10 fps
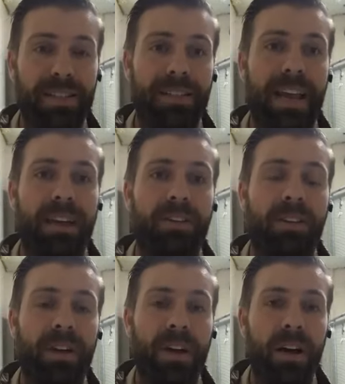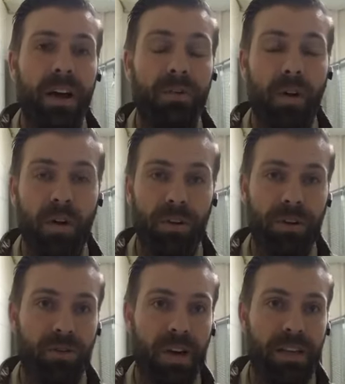the standard of all
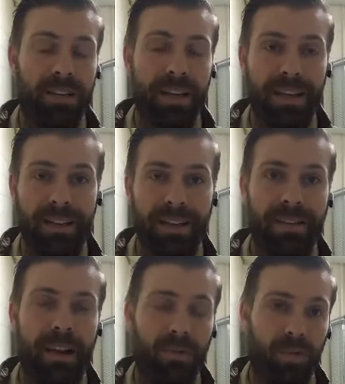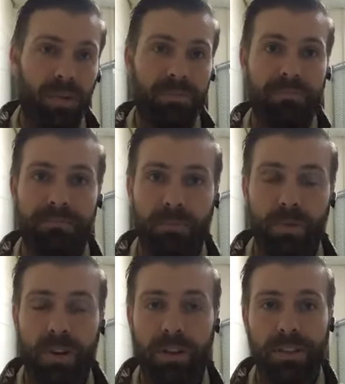the trades in the entire world.
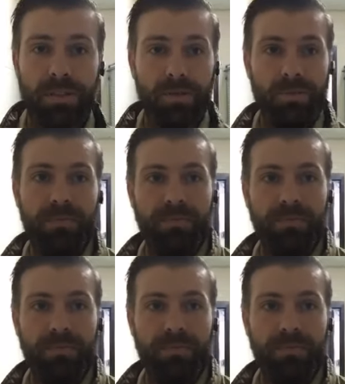We'll talk to you soon.